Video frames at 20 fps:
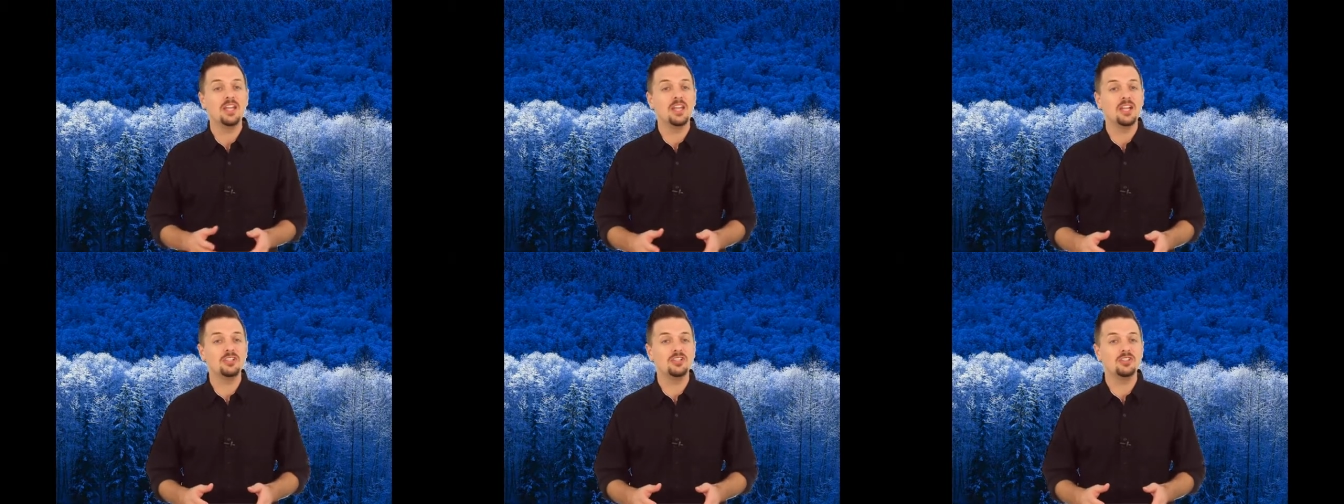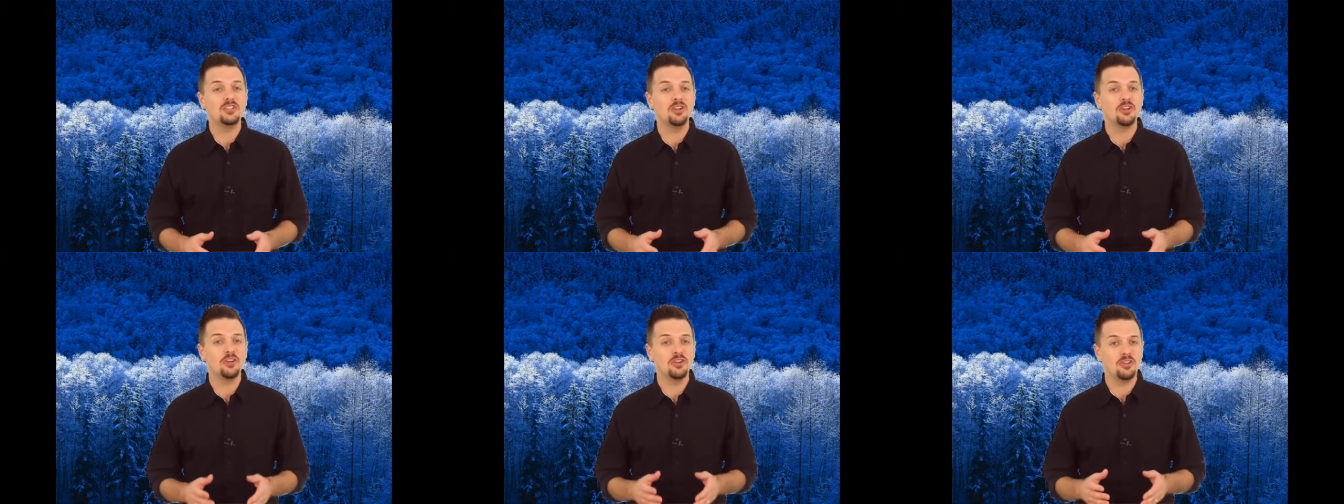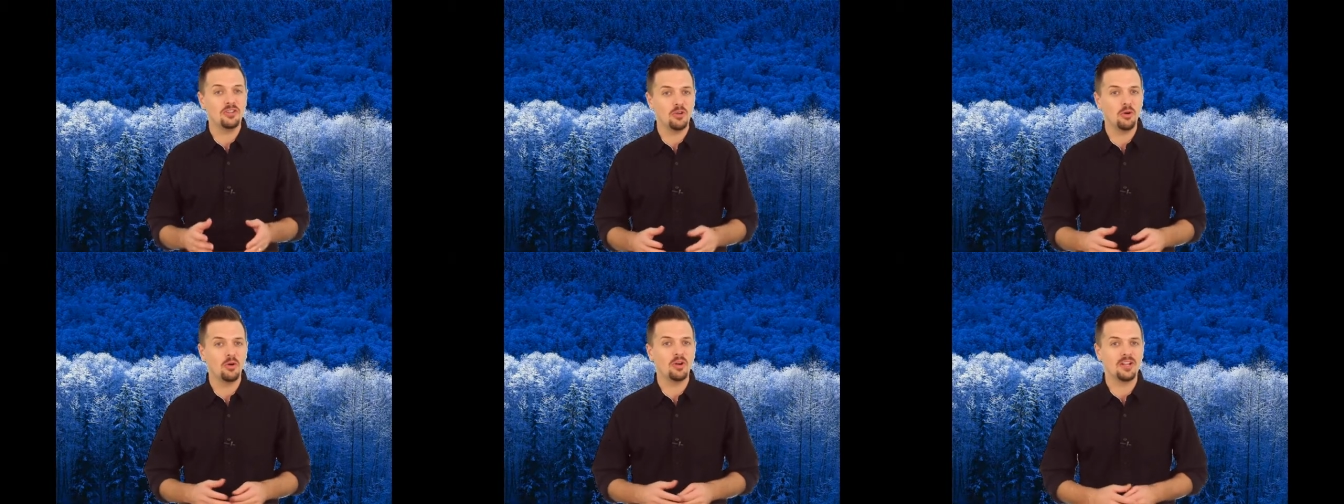Ensure
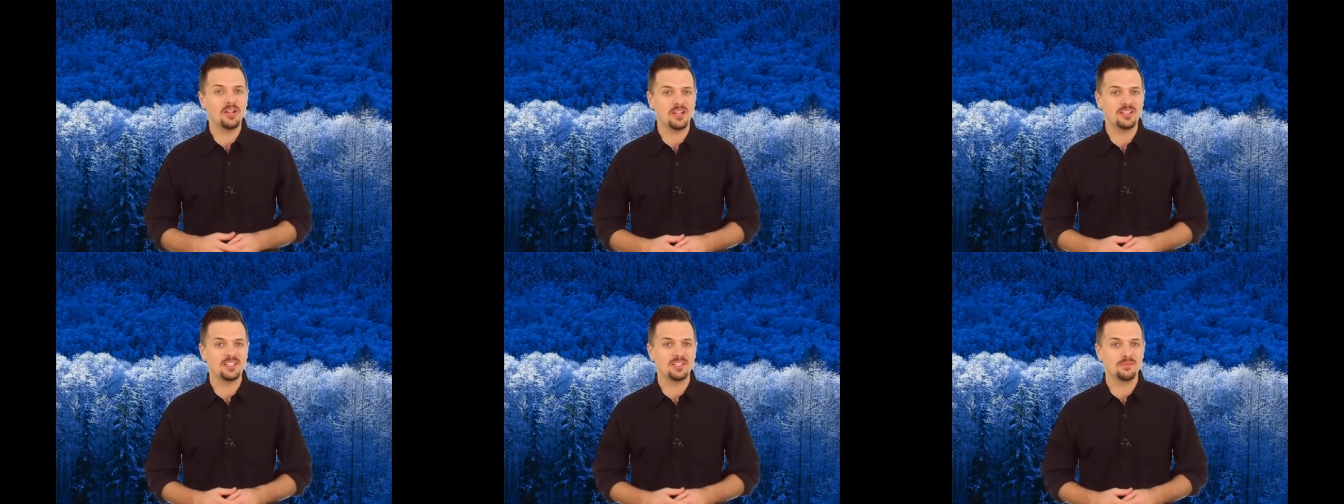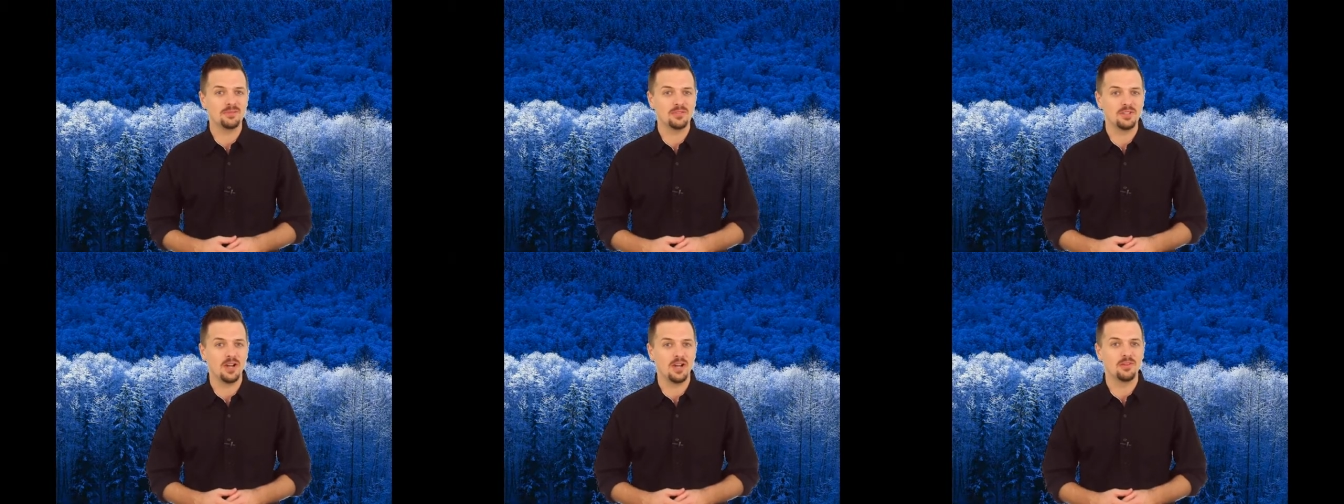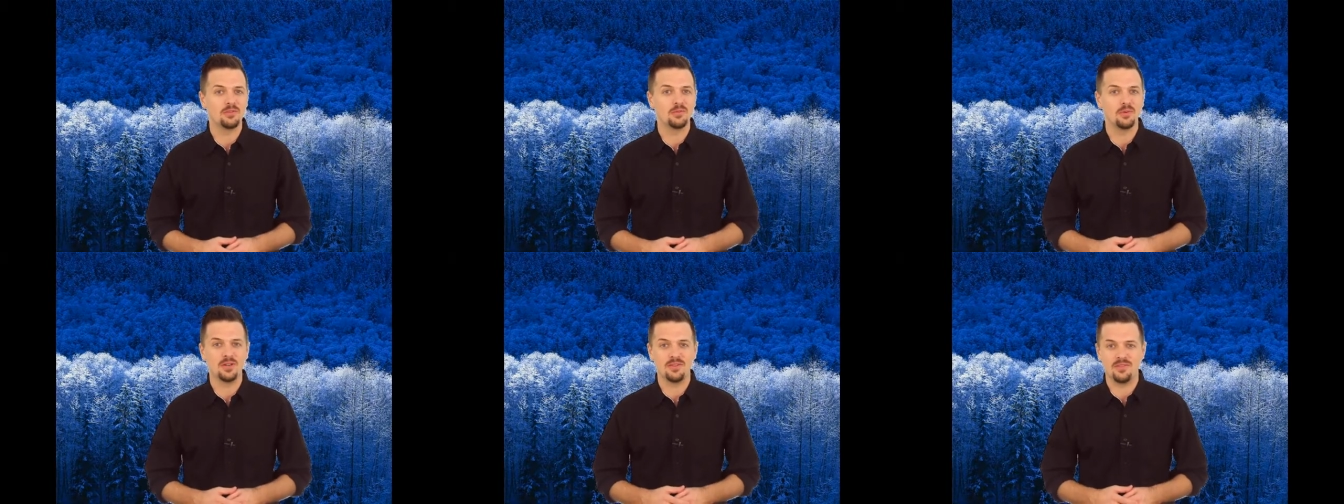your custom
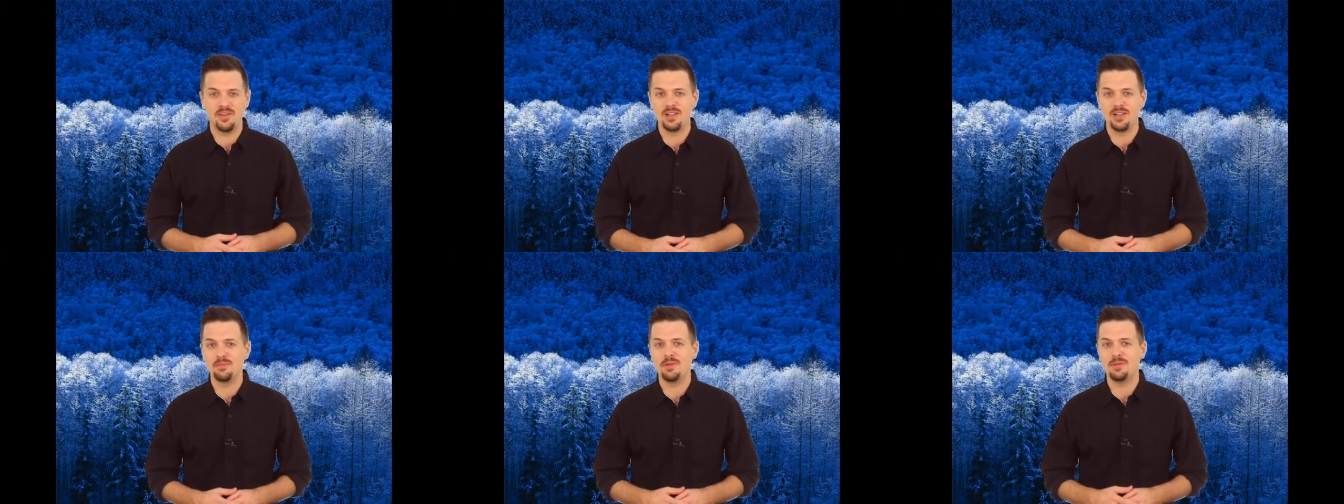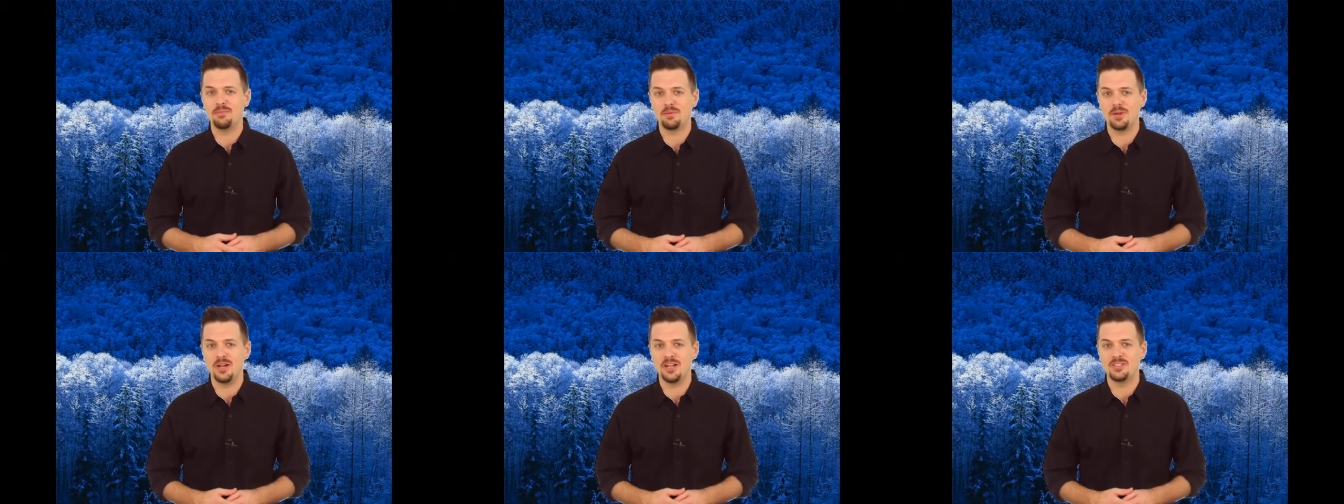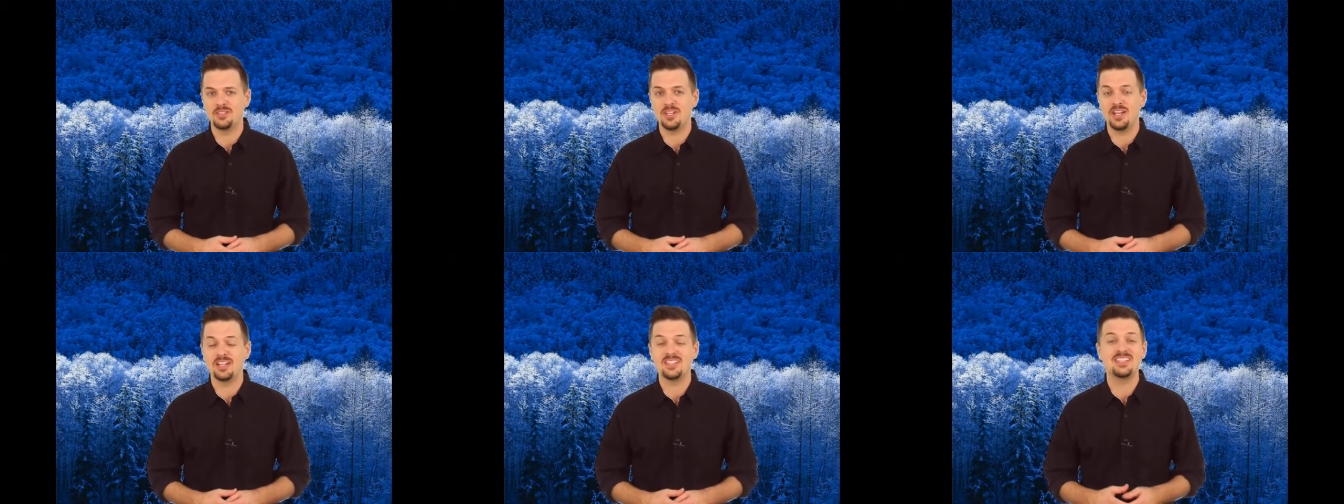software development
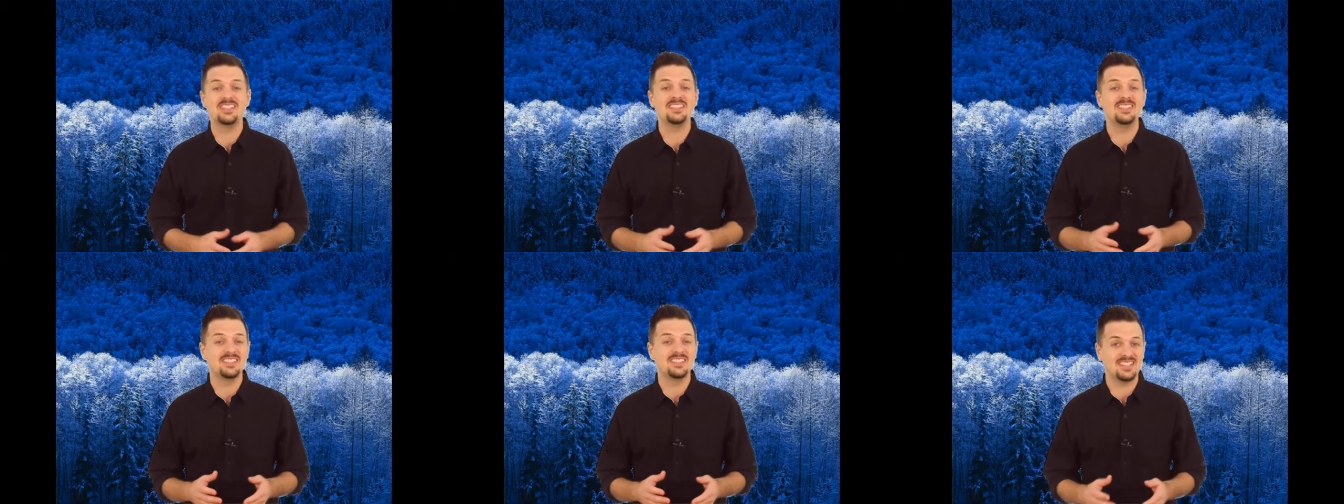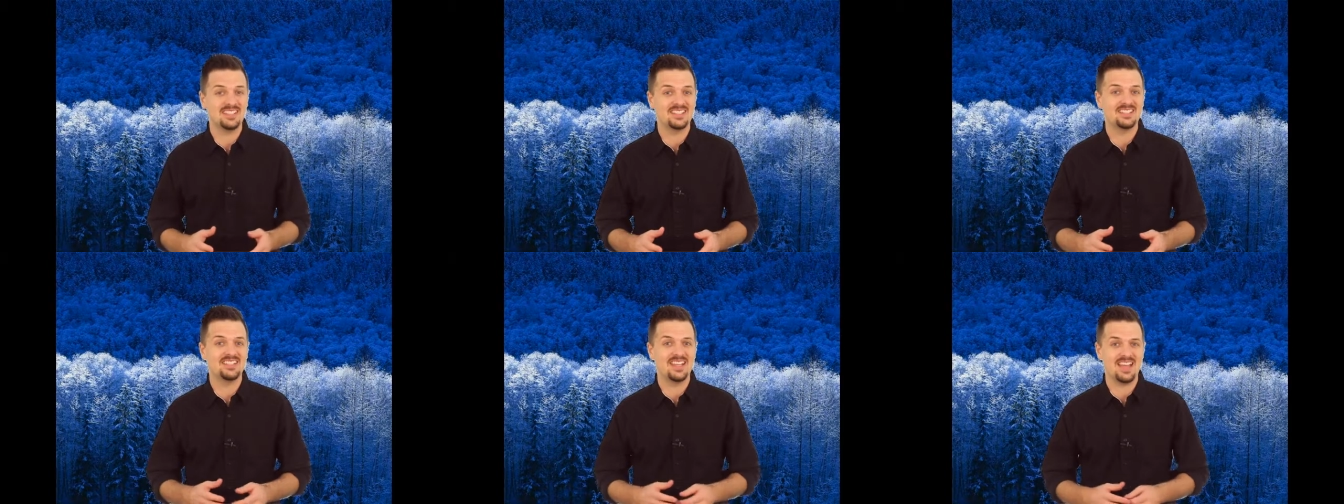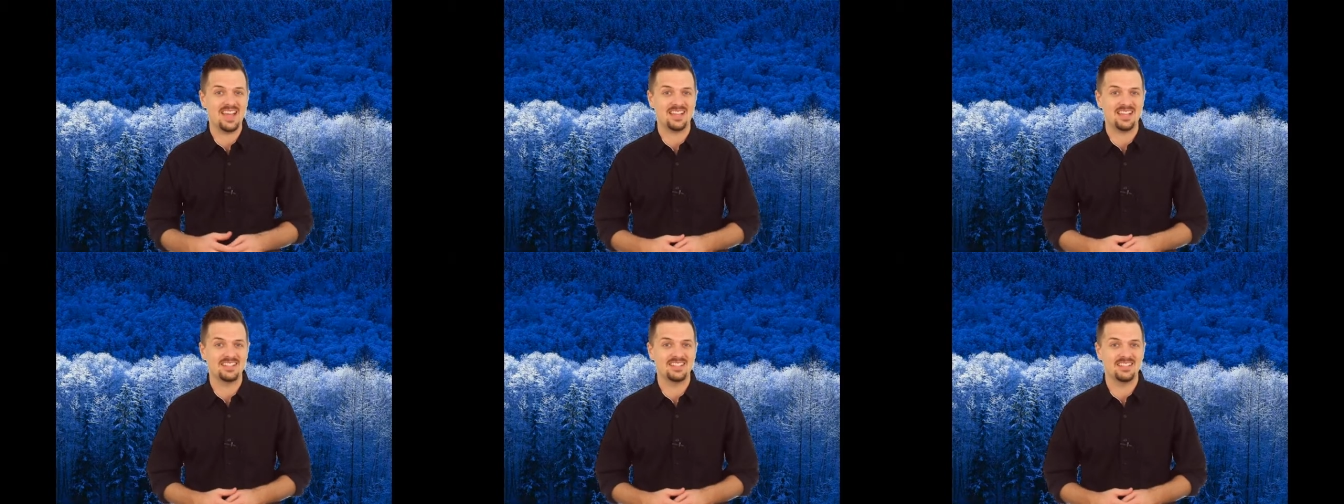project is a
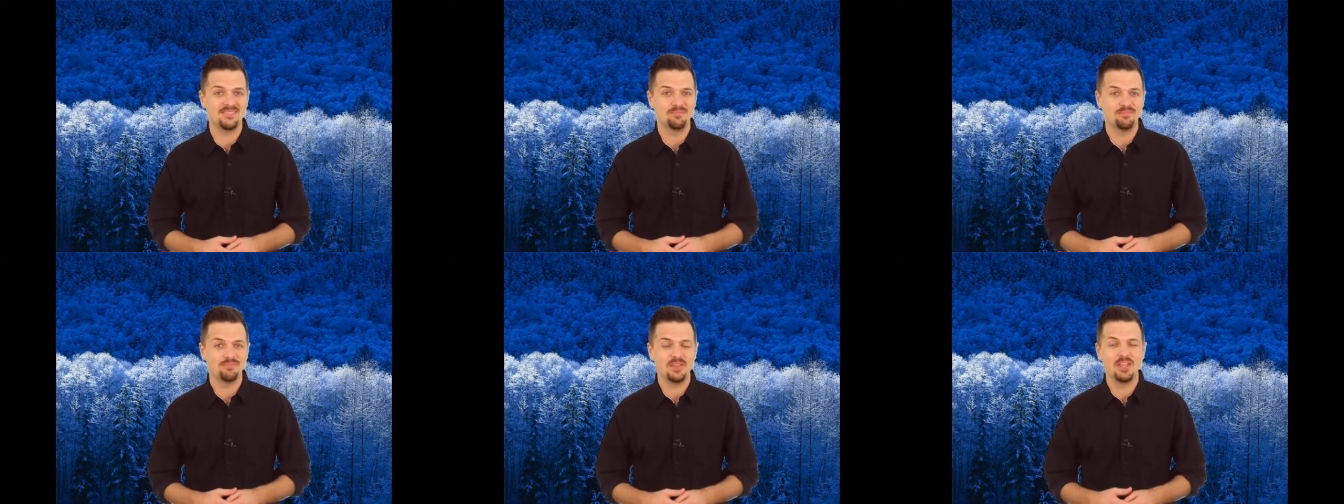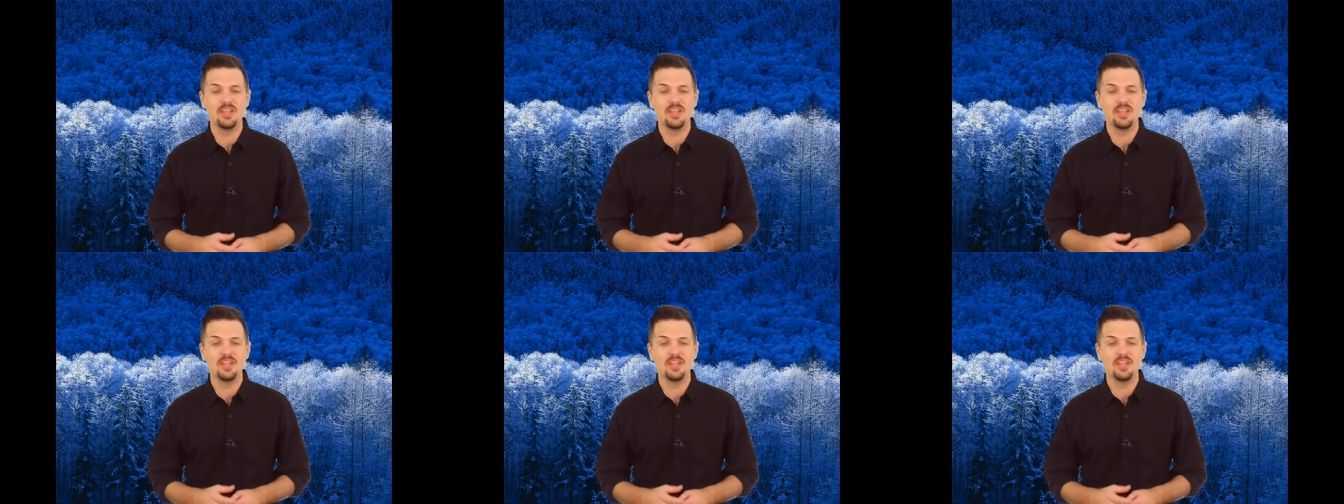success.